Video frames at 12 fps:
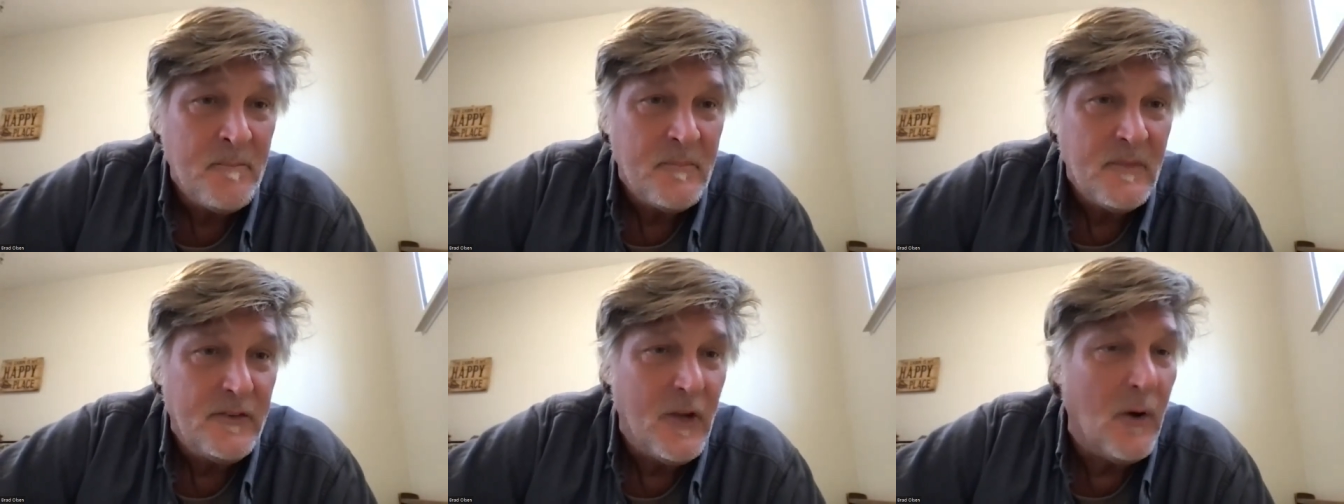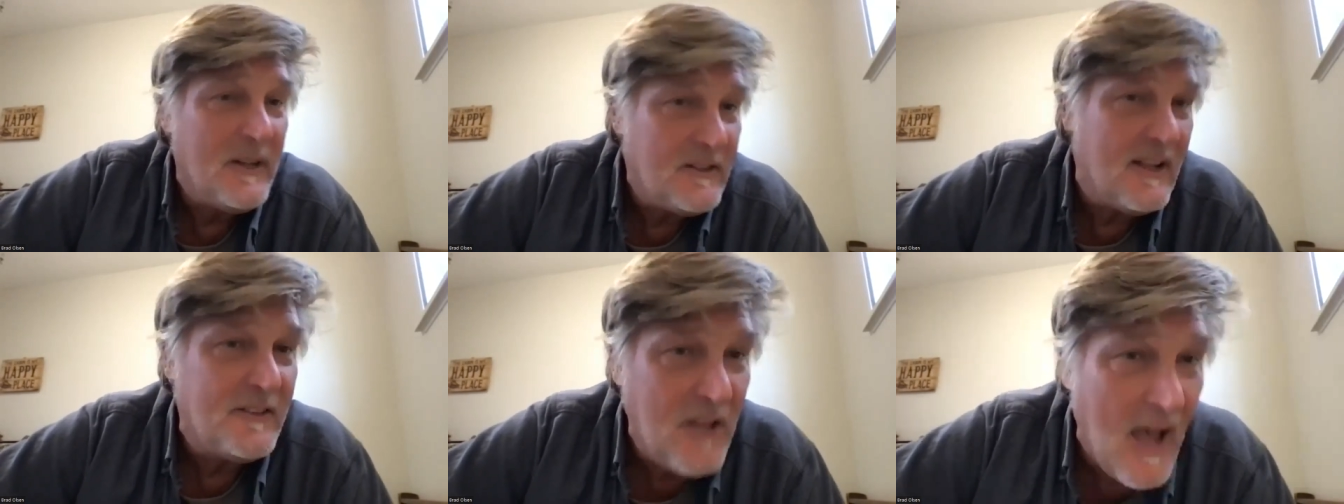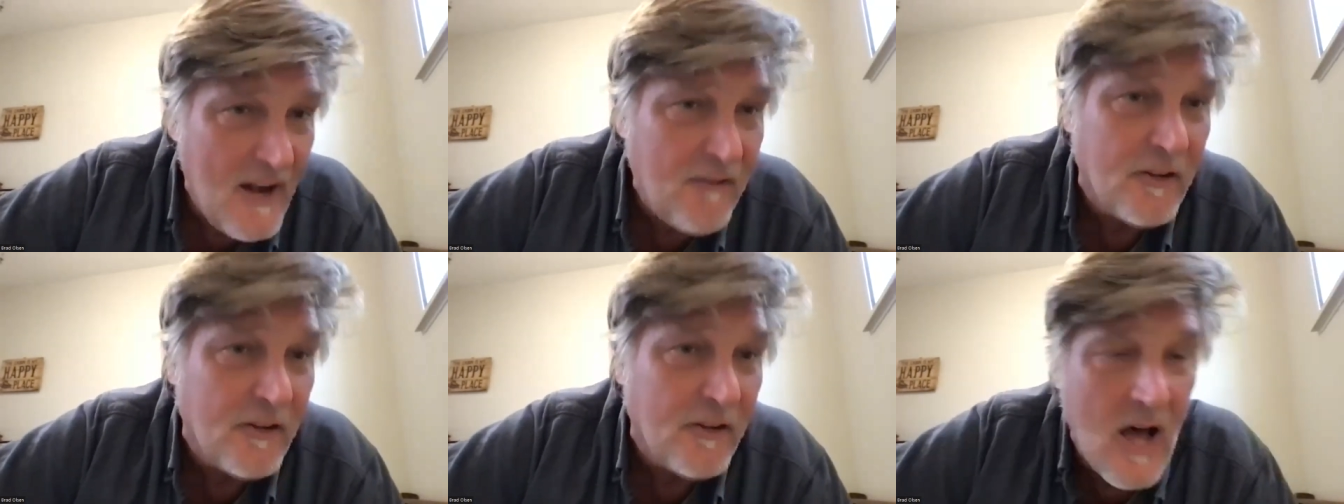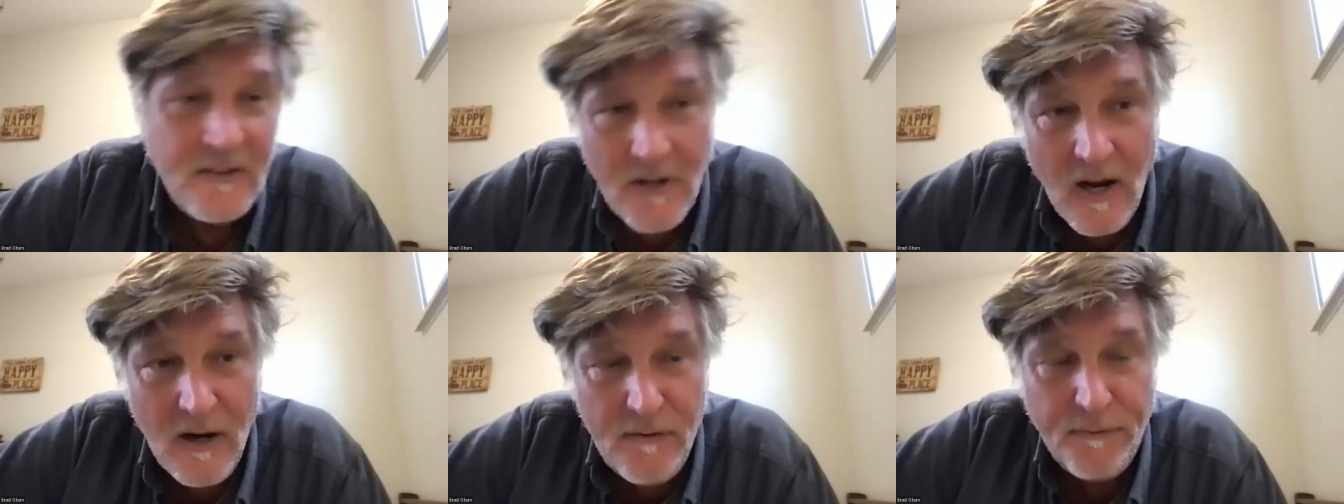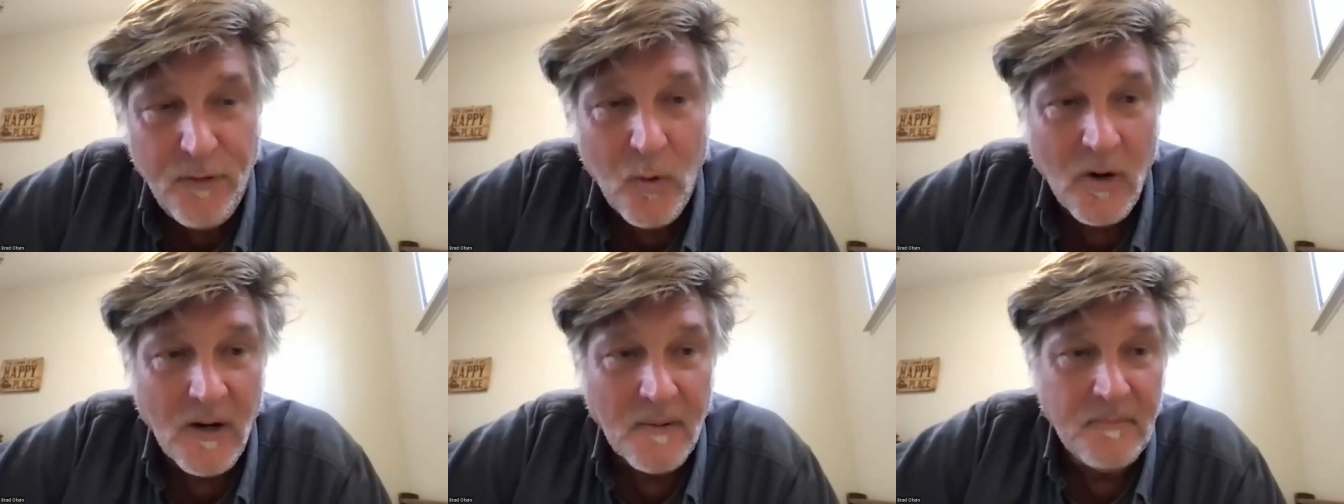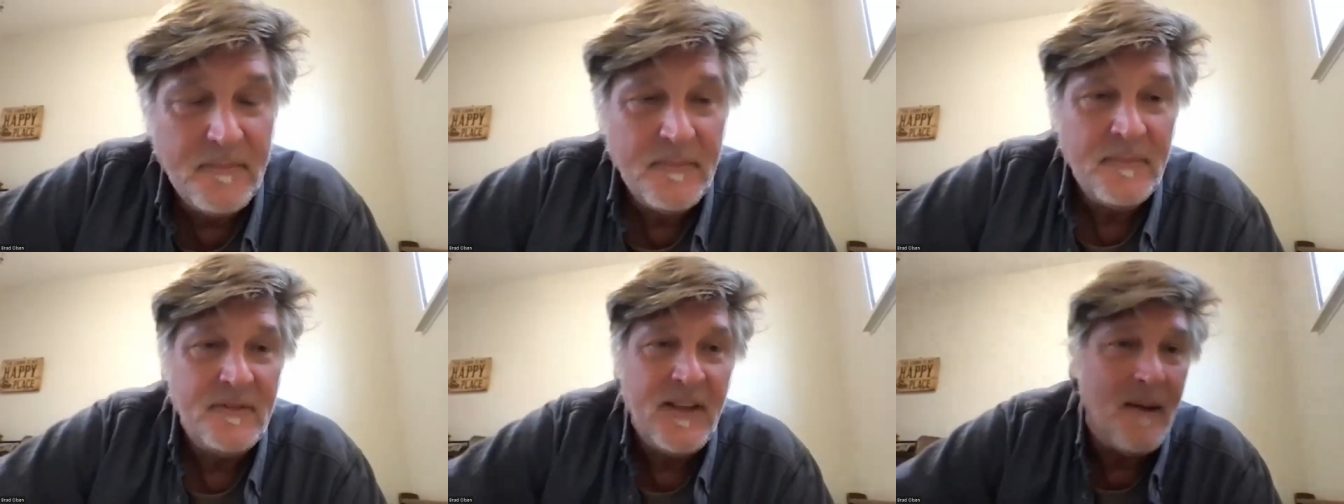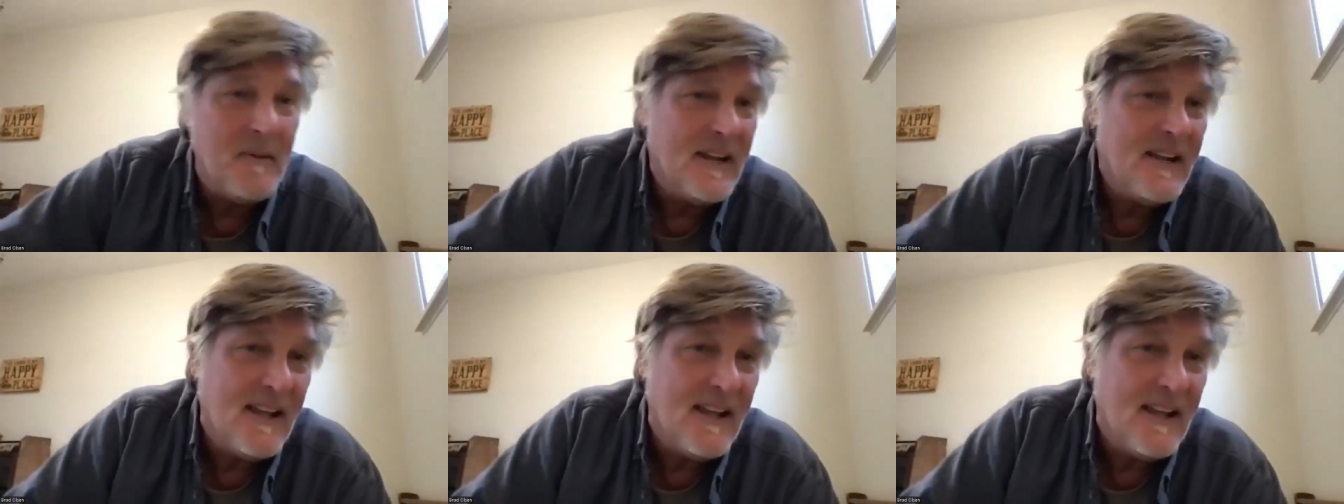So it, it's kind of a lost art form Debbi,